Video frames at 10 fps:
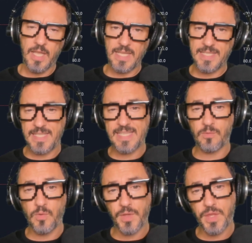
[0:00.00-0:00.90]
Is this a
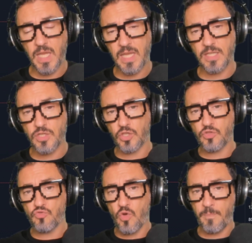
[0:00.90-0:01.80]
good thing? It's not
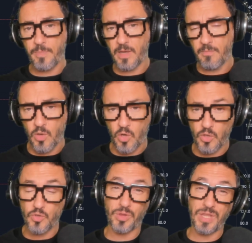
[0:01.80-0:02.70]
dropping more.
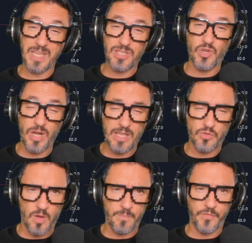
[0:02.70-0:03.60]
Do you think it's gonna
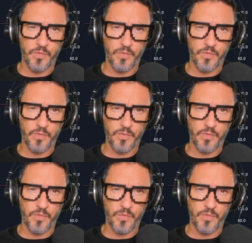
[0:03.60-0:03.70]
drop